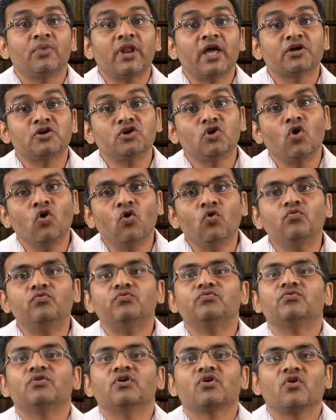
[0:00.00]

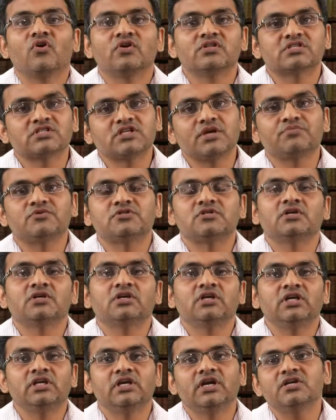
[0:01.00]
Plekhanov concept
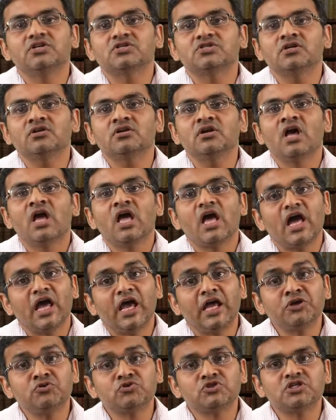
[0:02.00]
in addition,
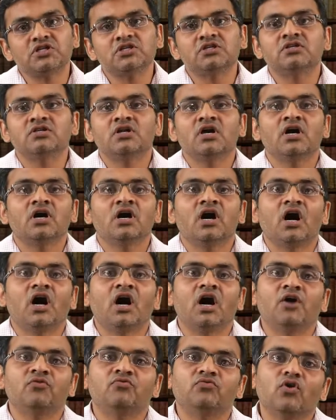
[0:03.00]
Anuchin
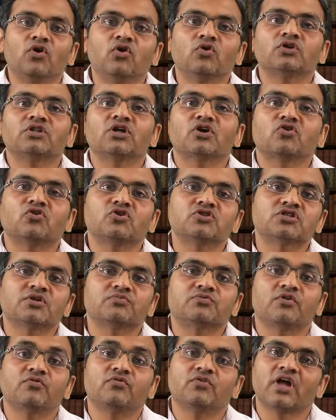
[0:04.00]
uh, followed the
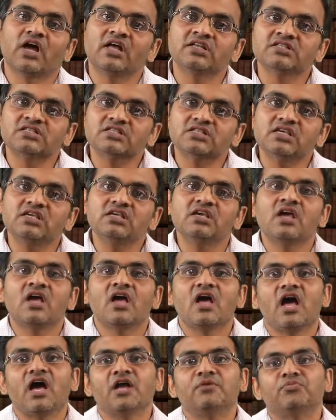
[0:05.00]
concept of Varansky
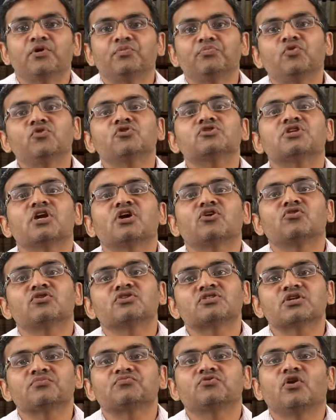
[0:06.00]
and proposed a
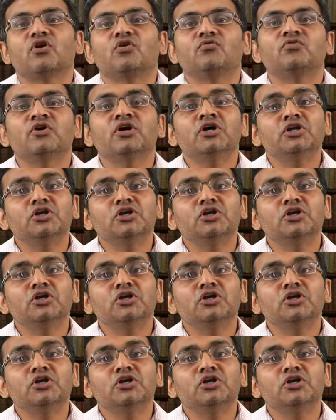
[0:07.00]
concept of